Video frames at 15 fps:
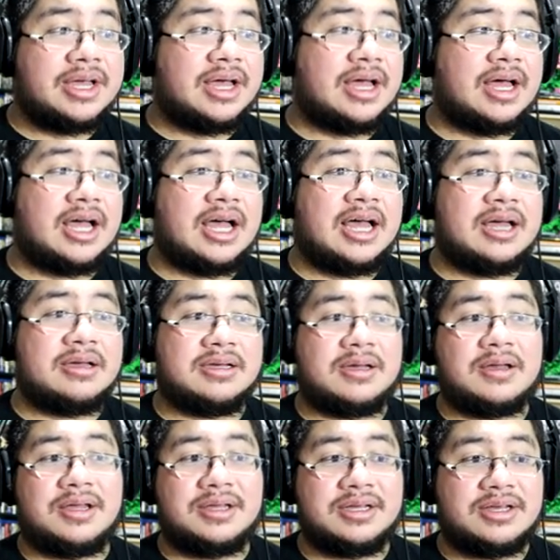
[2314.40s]
Uh,
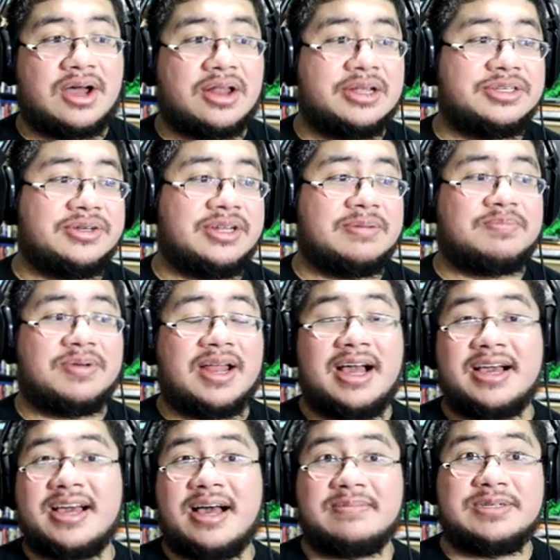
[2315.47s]
Call of Duty
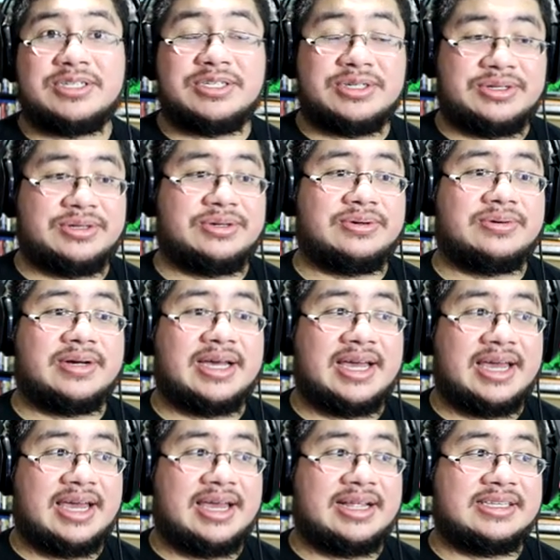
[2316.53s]
Black Ops 2,
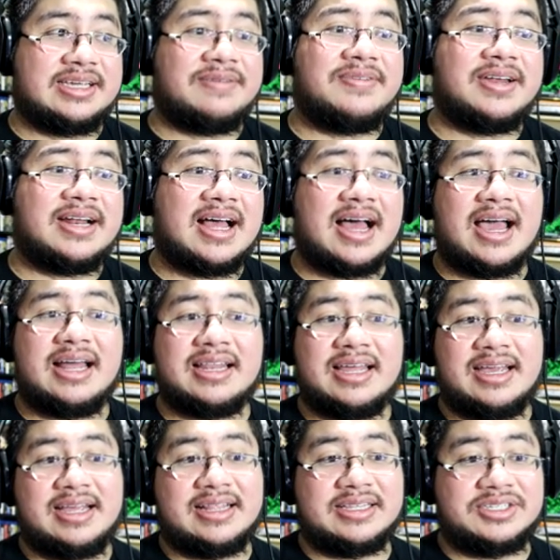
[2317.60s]
a definite
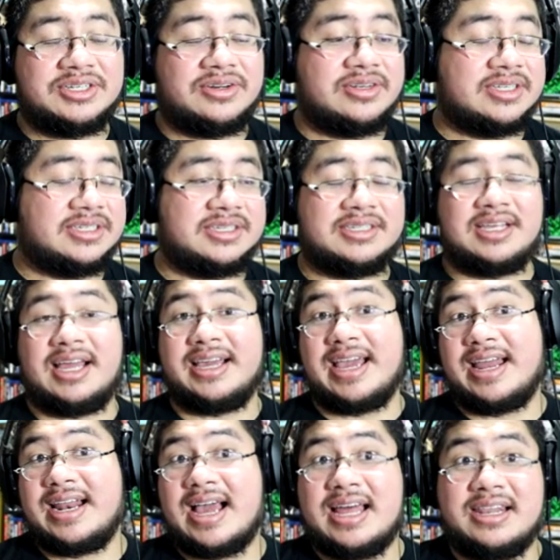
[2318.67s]
highlight in the series. This is
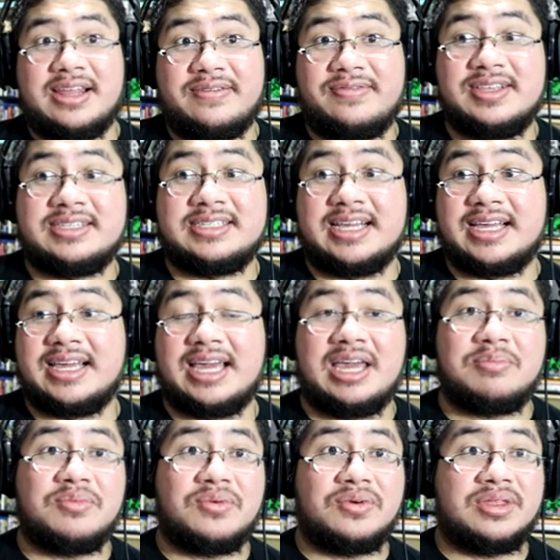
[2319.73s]
again, I love this second
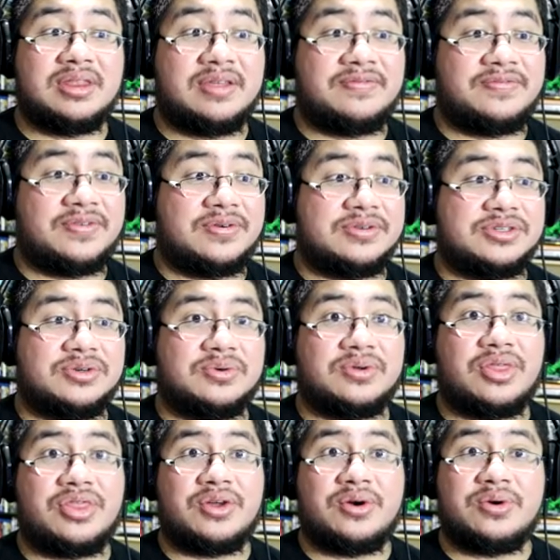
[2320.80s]
game more than the first or
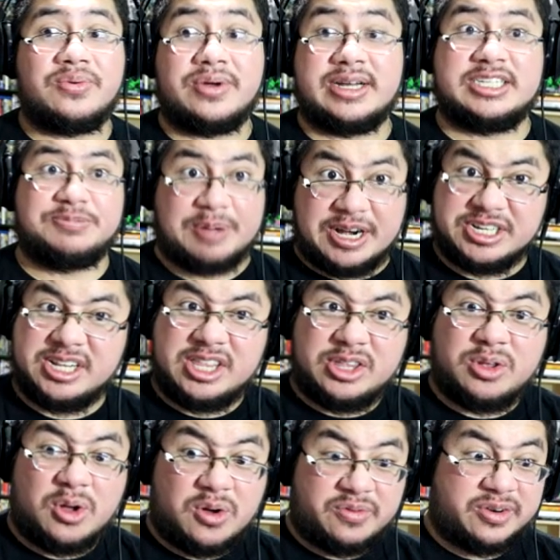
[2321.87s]
third one, especially the,
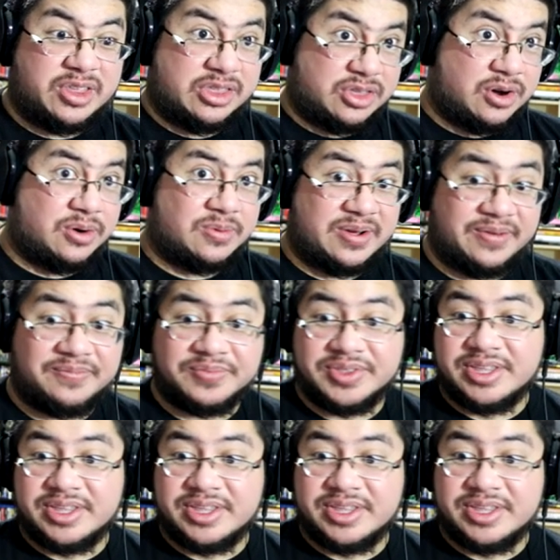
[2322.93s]
over the third one.